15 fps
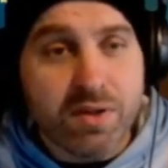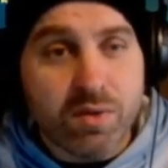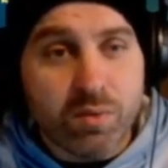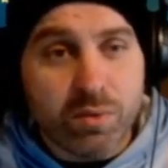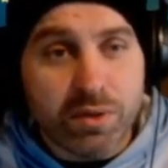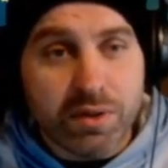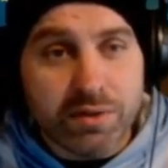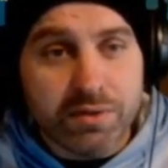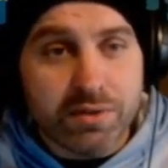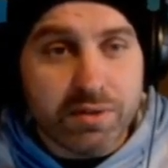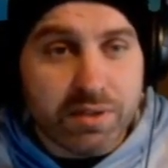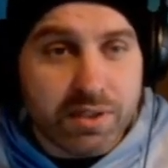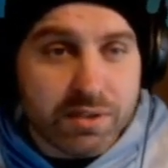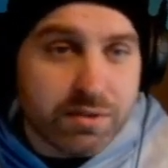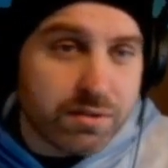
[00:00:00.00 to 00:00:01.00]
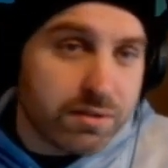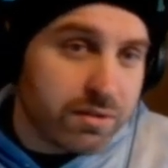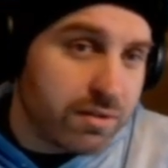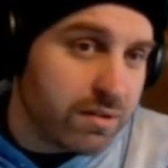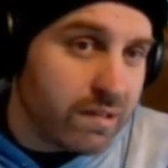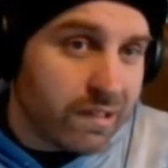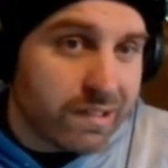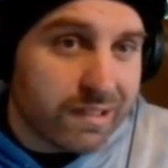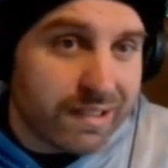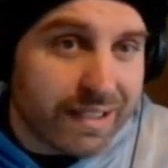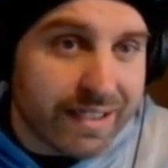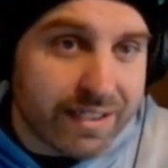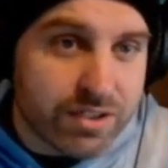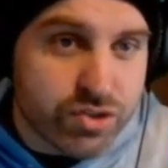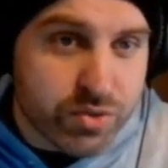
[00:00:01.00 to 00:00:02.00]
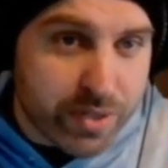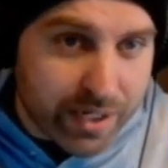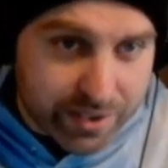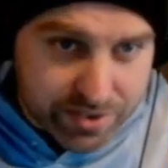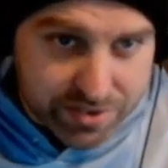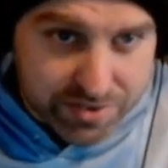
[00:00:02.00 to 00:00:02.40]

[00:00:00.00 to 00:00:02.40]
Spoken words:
We're in our clan Tracks on